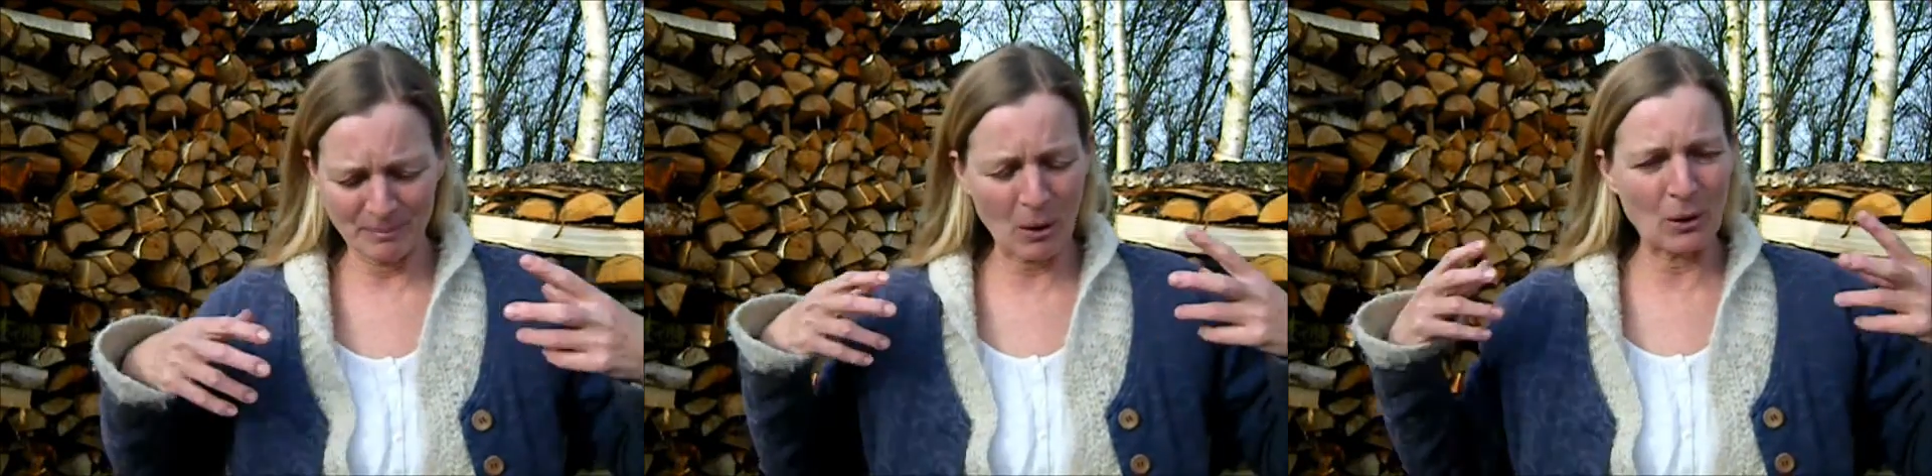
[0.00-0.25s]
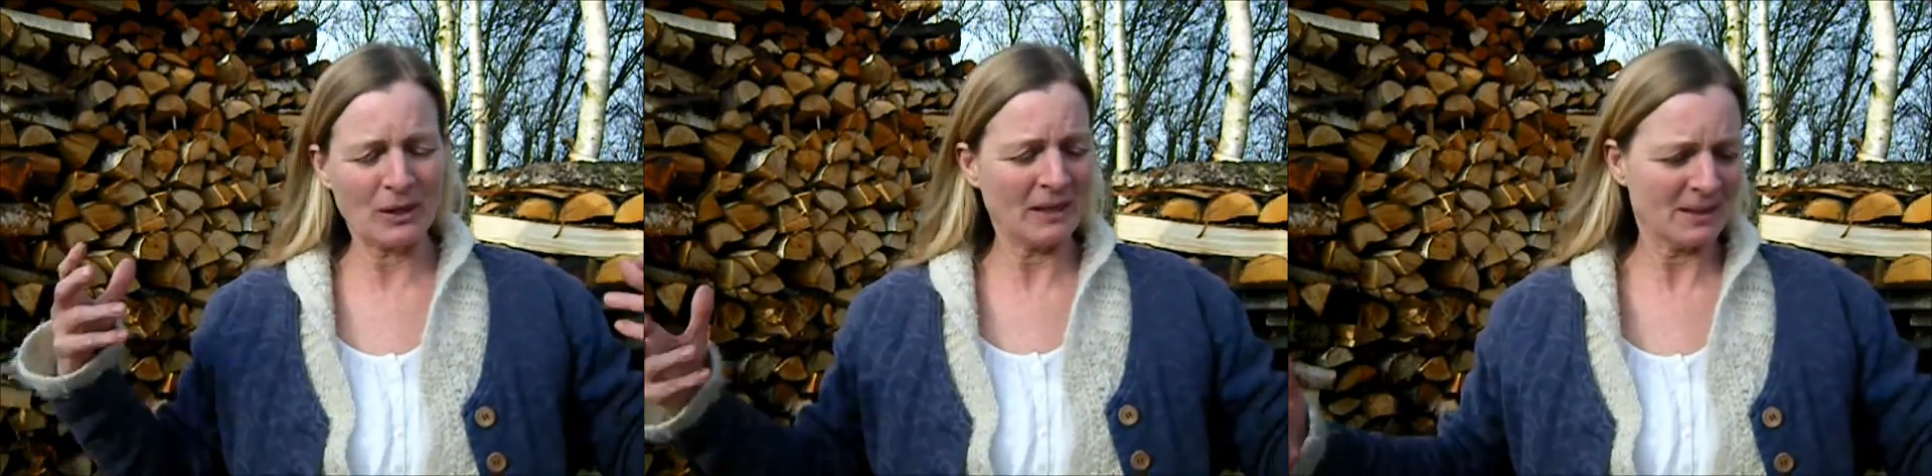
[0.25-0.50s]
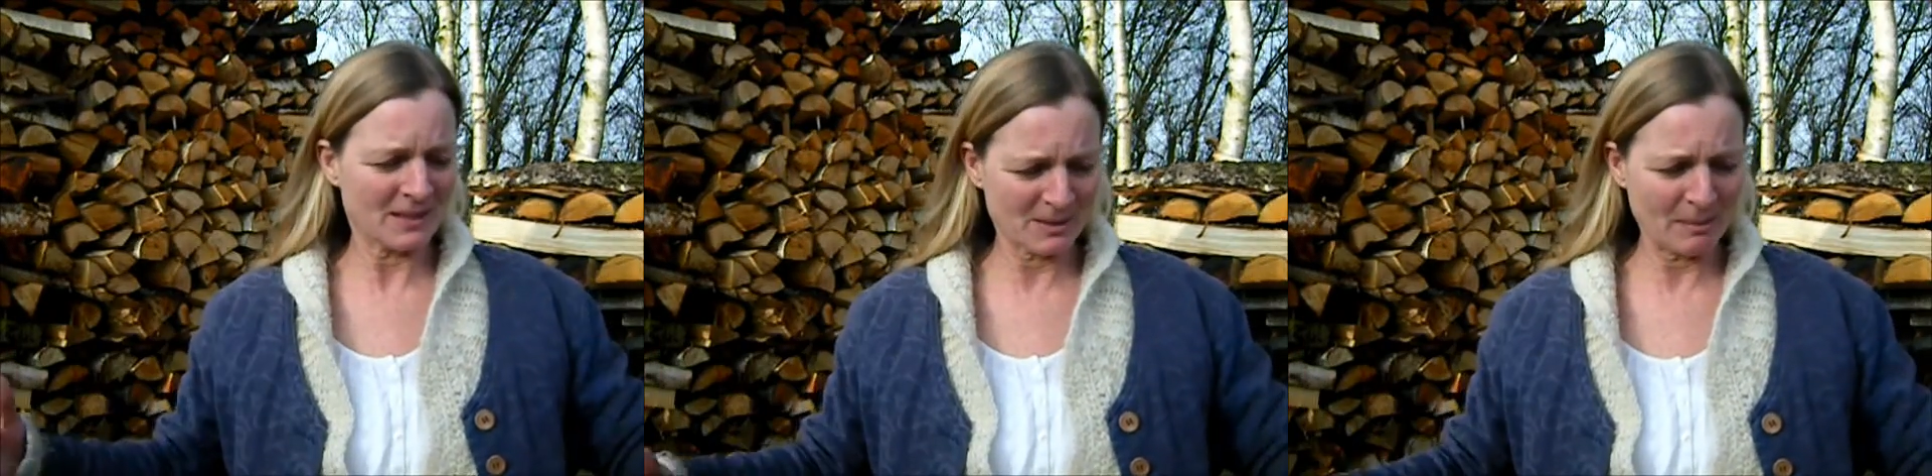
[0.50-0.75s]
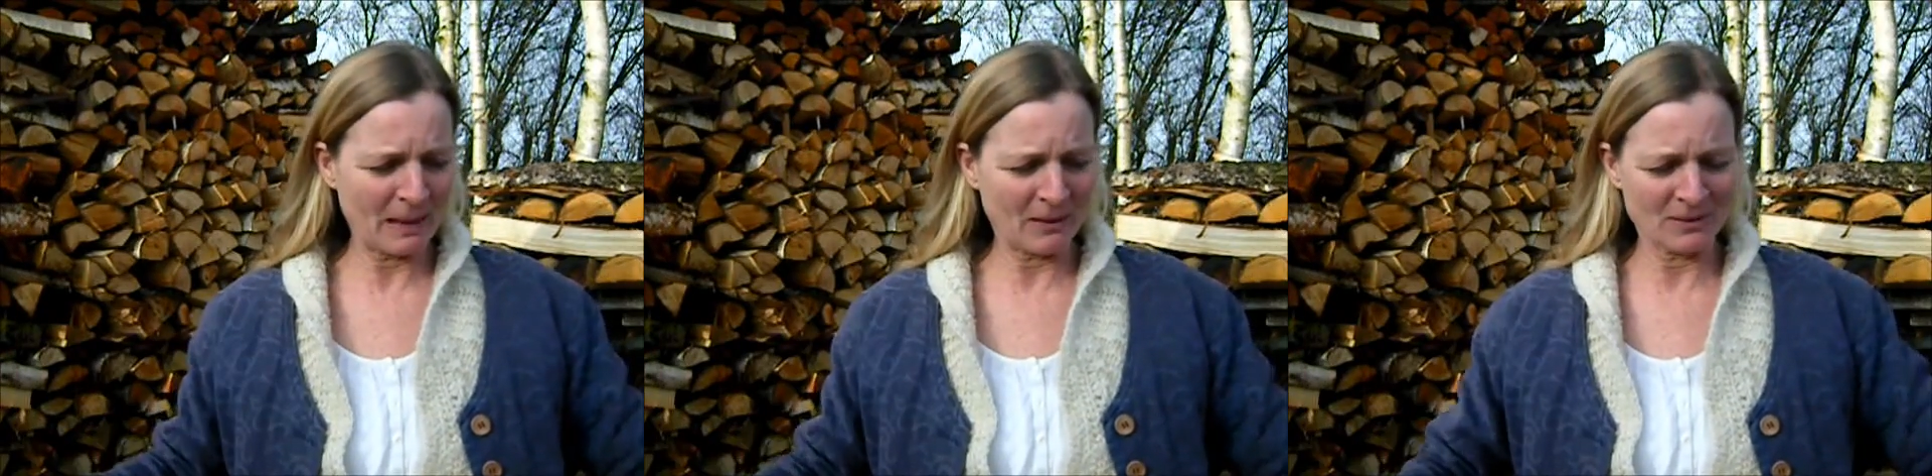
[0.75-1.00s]
body
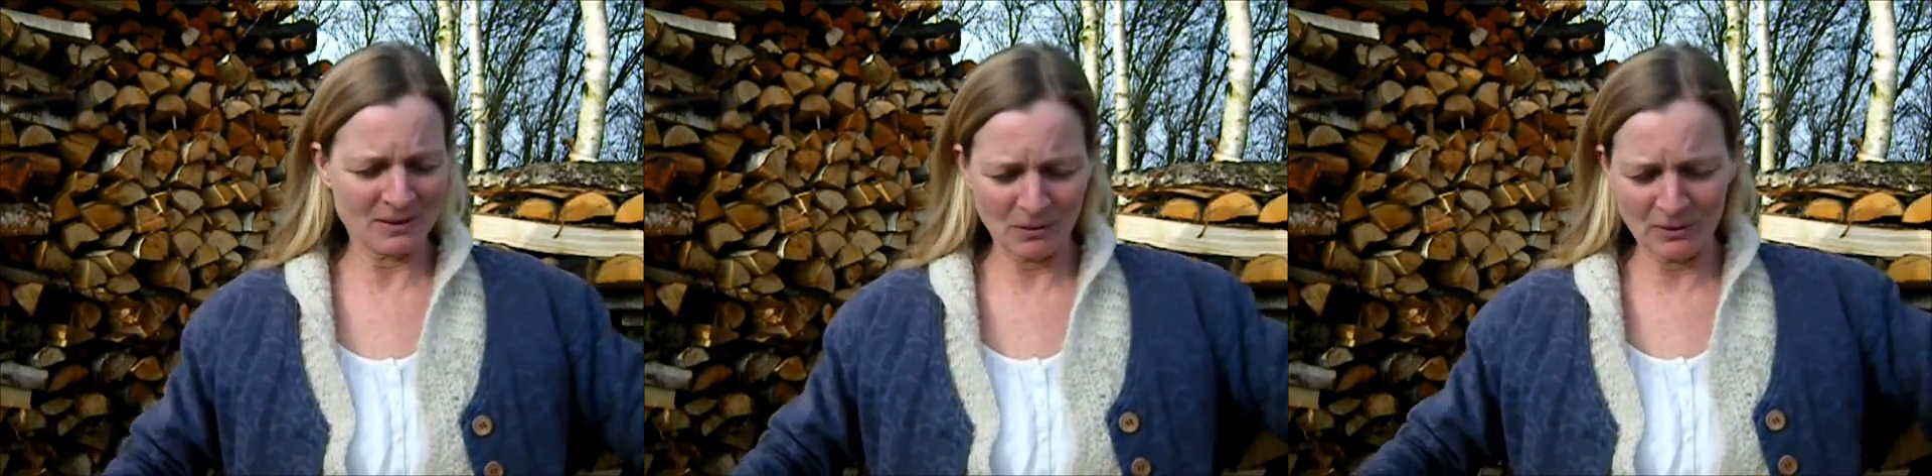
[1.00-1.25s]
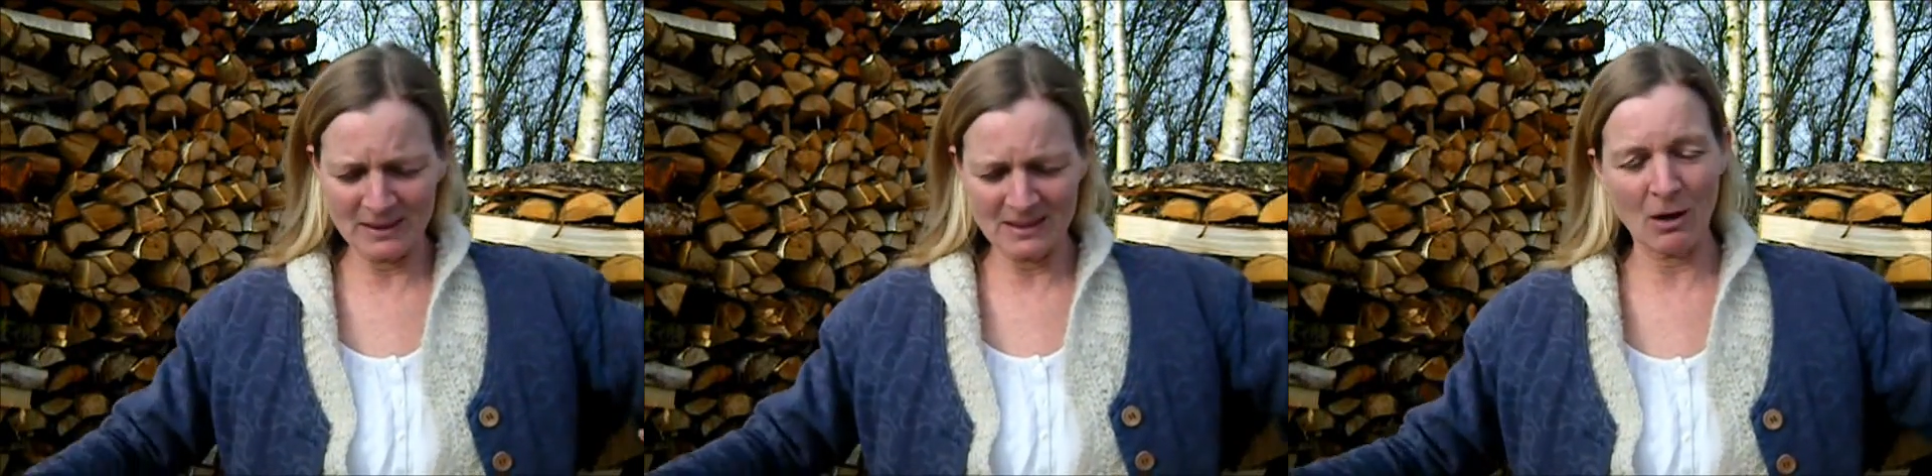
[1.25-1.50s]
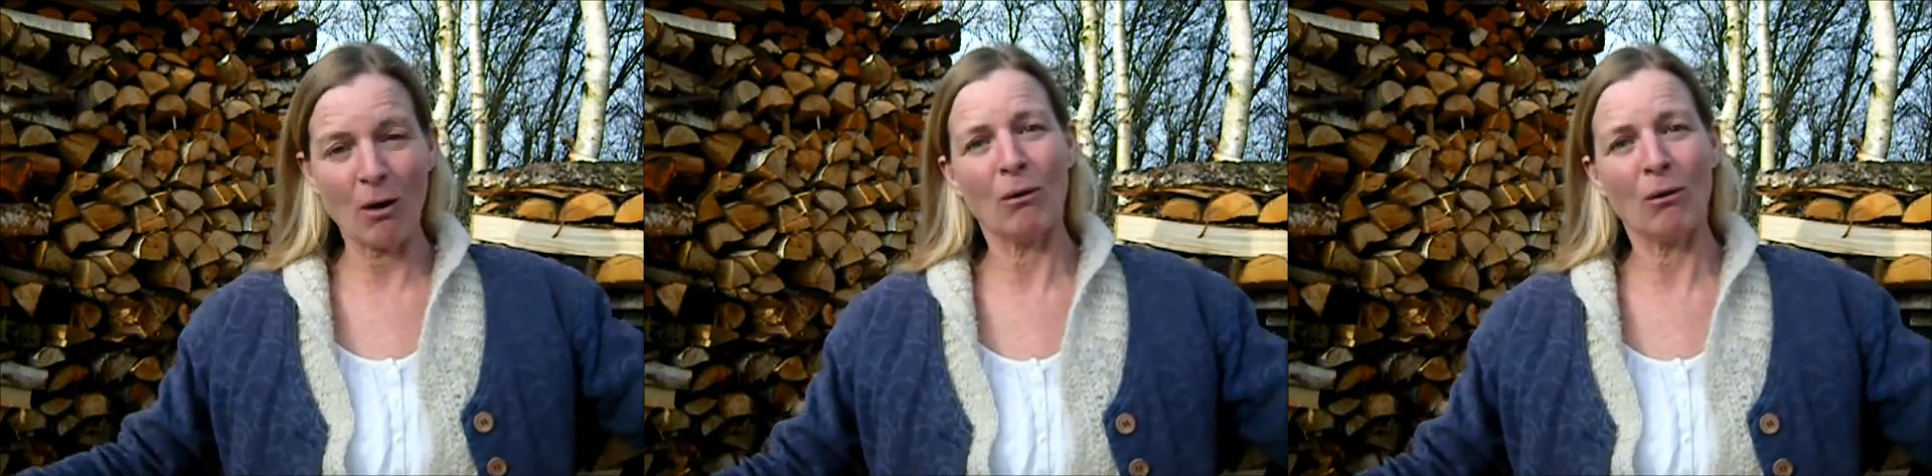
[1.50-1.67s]
smells, all these